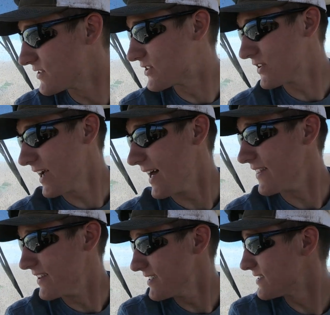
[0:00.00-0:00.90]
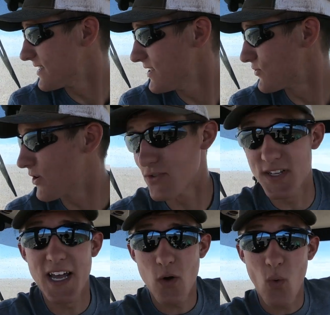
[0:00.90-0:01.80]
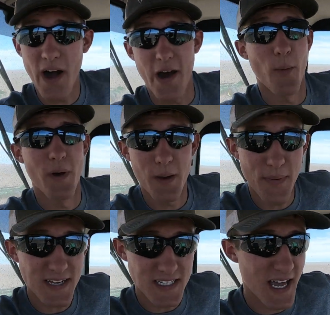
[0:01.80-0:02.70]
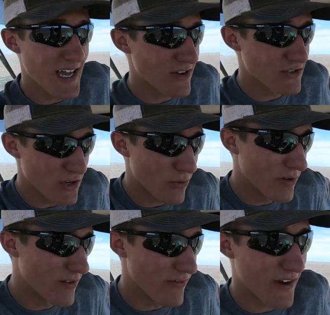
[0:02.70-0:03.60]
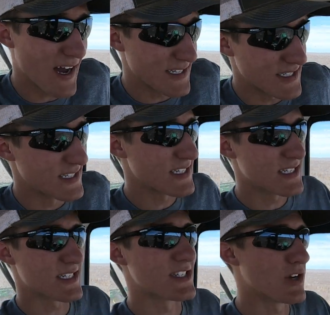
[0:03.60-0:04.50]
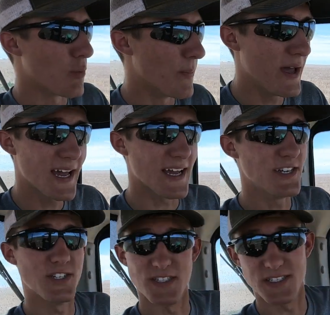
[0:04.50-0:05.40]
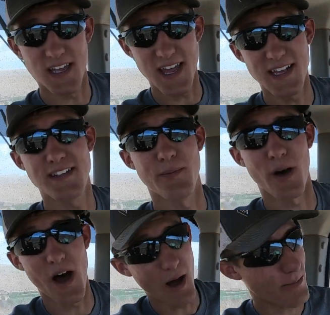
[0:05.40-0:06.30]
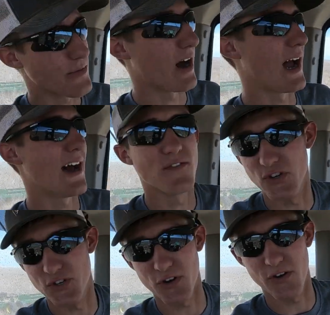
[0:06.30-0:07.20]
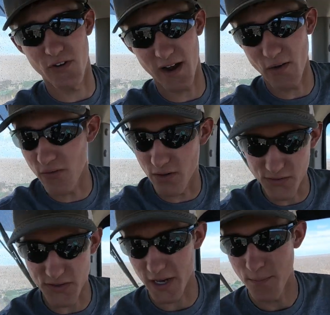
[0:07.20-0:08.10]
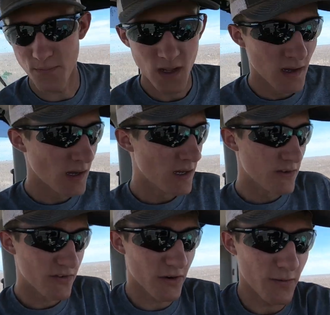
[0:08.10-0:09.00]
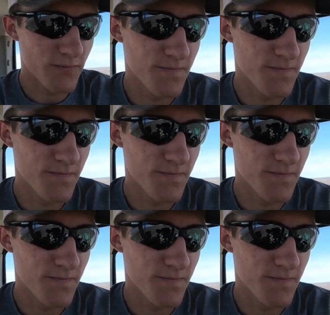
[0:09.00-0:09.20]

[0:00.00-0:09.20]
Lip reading: So yeah, these rows take a while, but it makes the acres go really fast. Since this is so big, it just eats them up, not having to turn around all the time. So